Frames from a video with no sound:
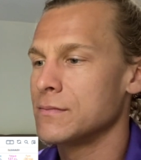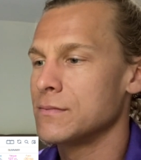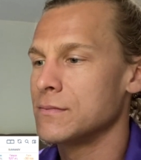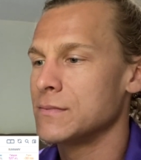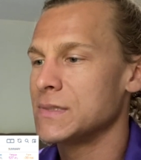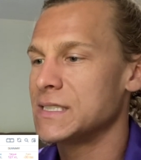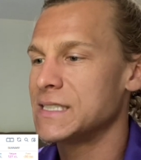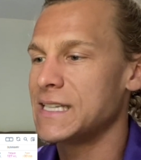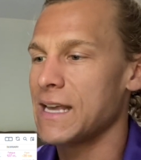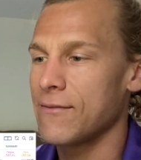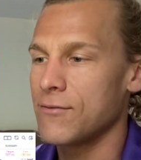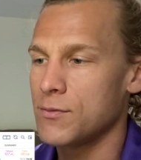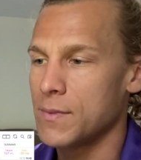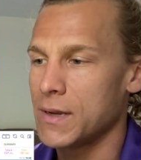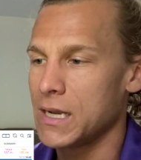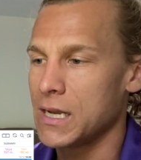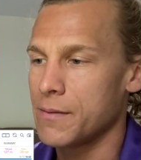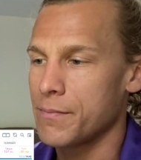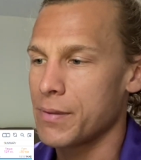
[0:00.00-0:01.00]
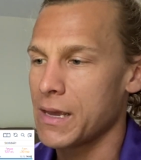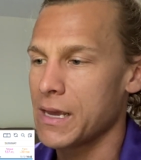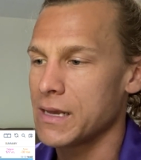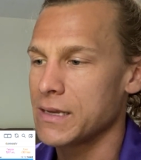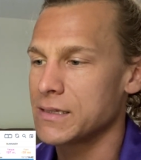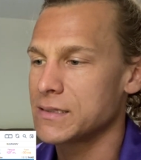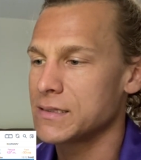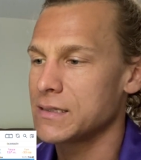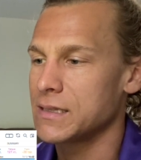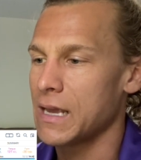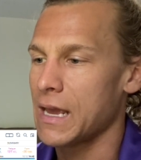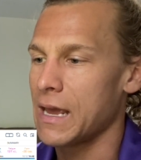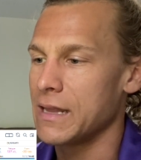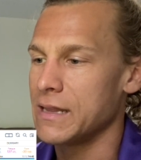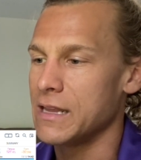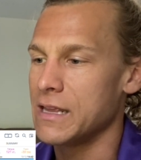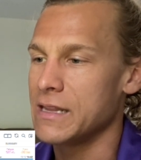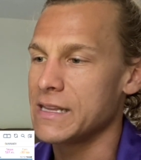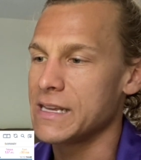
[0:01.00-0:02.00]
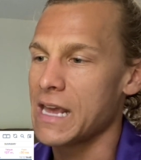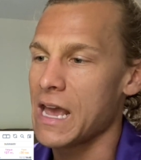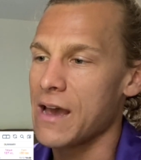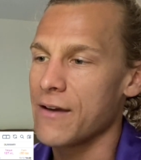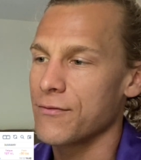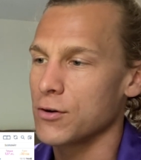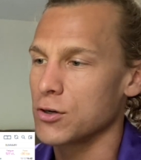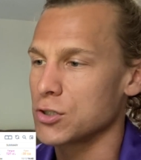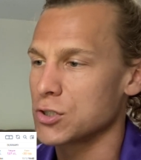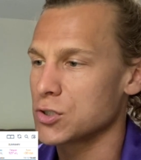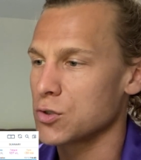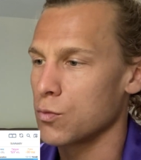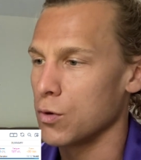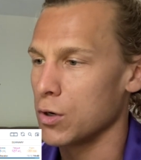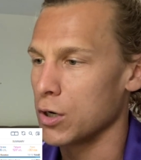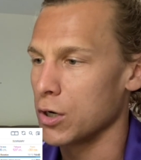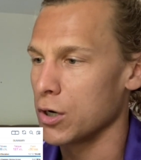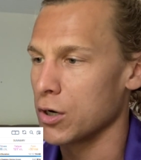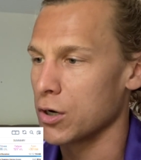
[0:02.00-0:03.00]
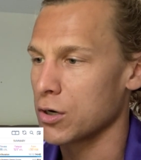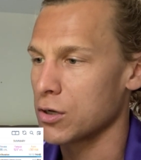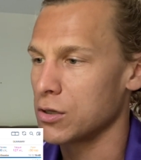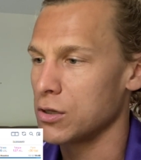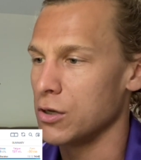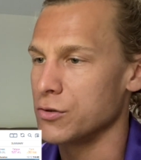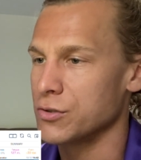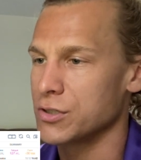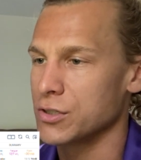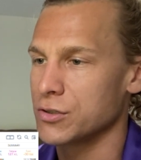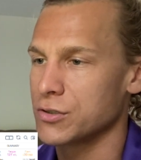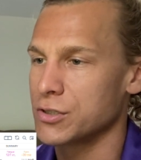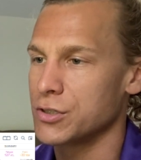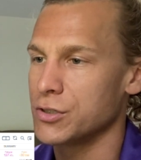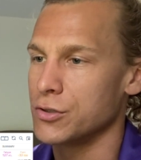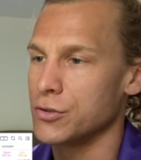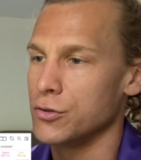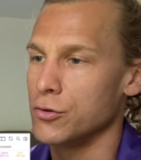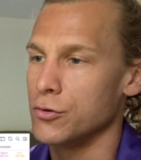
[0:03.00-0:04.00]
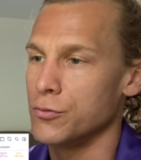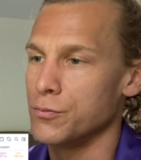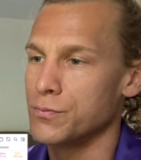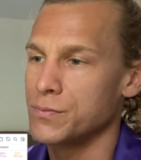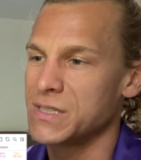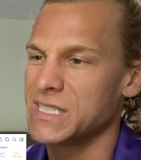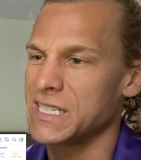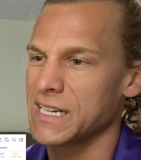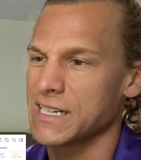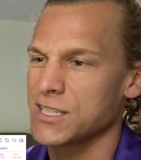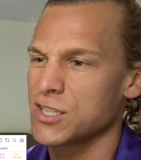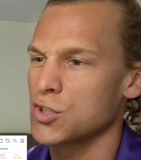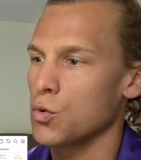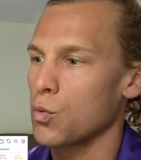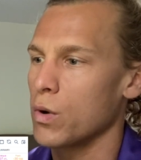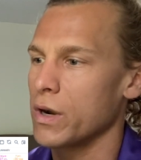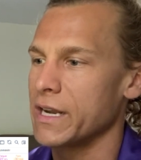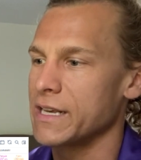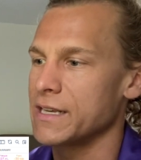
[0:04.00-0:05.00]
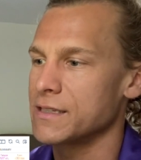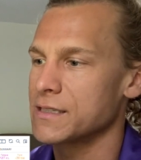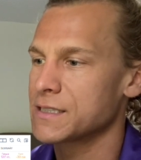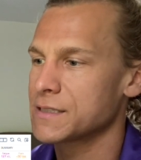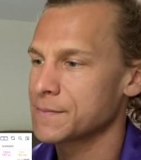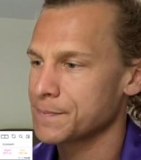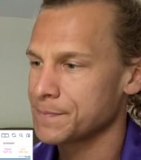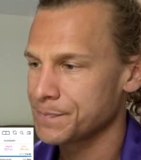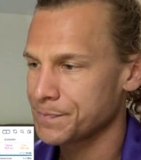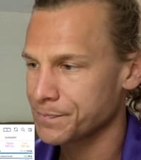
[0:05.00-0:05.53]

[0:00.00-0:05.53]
7-minute pace, and then the efforts were closer to 6:20s.